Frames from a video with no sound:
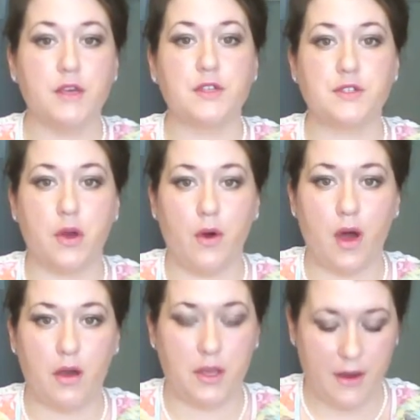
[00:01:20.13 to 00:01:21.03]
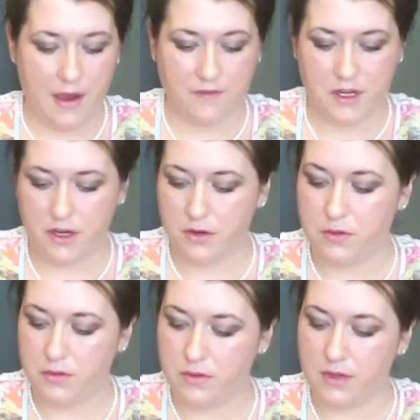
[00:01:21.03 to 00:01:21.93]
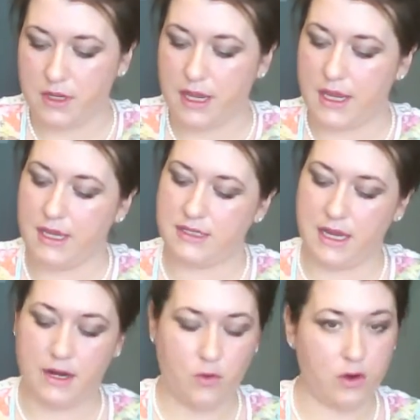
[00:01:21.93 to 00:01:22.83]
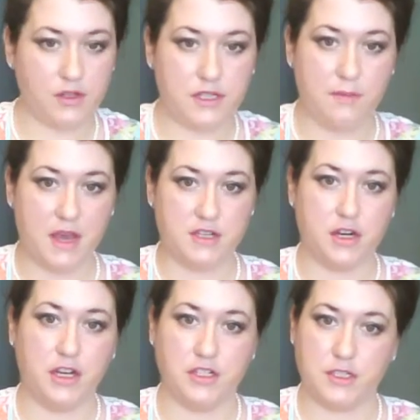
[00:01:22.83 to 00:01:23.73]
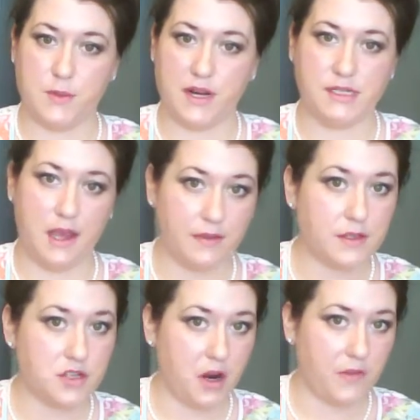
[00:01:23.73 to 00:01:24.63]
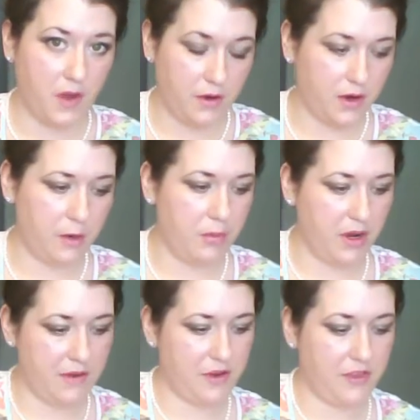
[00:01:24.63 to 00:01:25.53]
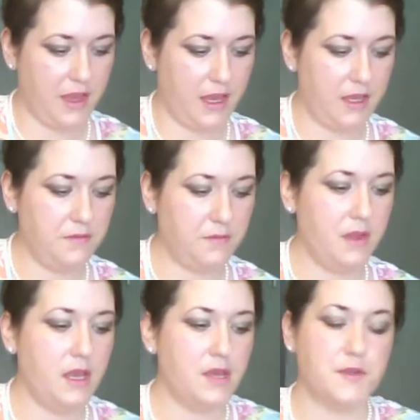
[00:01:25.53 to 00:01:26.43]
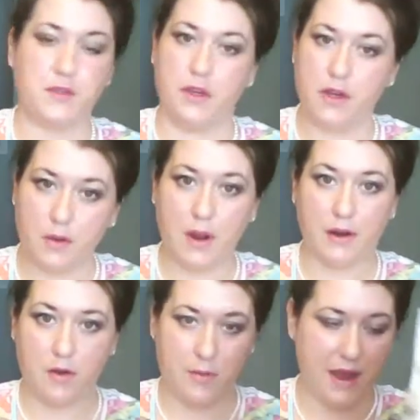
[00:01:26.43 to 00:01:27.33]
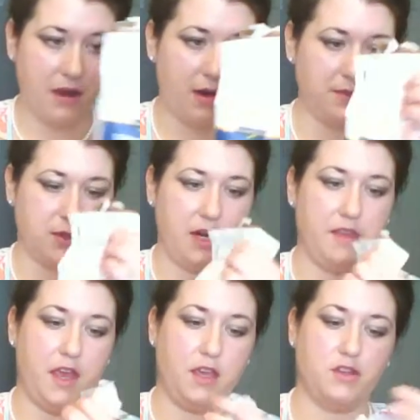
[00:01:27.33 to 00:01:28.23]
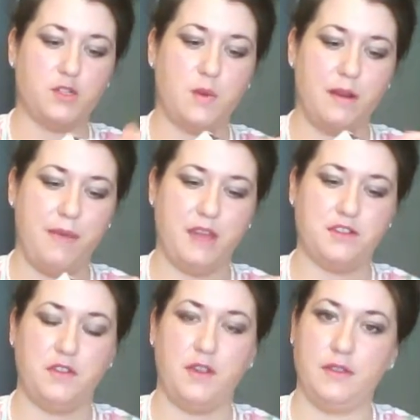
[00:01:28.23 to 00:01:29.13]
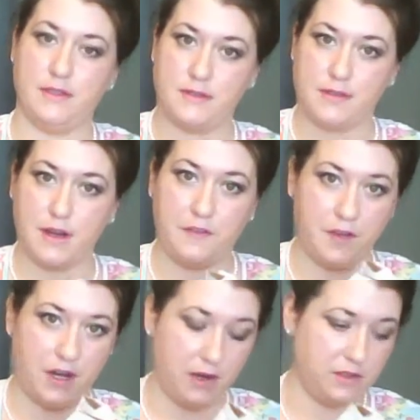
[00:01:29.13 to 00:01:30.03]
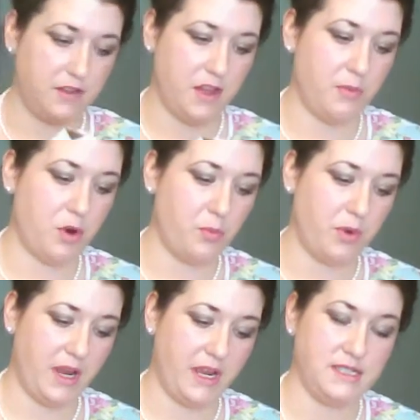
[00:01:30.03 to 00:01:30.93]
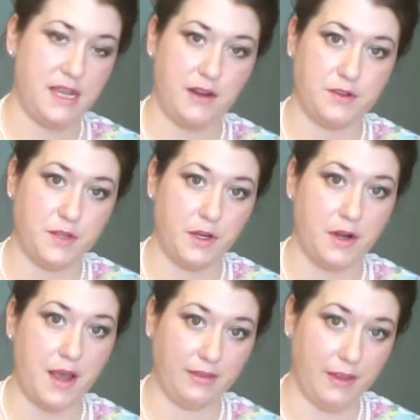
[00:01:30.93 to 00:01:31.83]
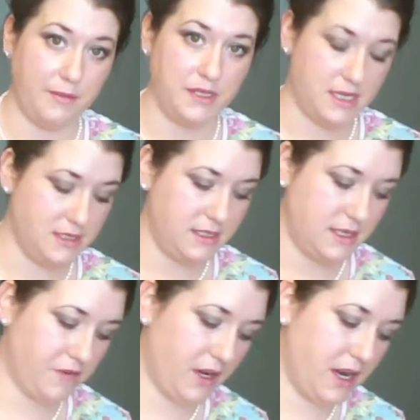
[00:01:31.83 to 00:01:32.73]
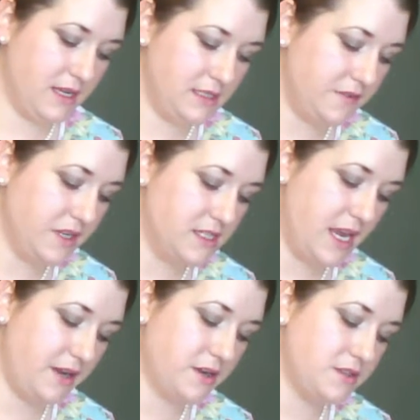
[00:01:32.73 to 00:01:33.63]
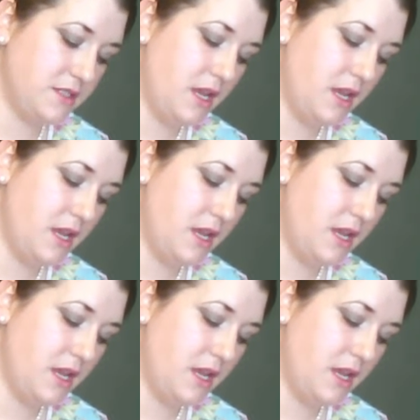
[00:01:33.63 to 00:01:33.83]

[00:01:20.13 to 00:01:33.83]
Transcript: So all you have to do is, in order to measure, you just want to take the jar that you're going to put everything in. So you don't want to go by cups or anything. You just want to make sure that this is going to fit into the appropriate container so you're not limited to different kinds of containers.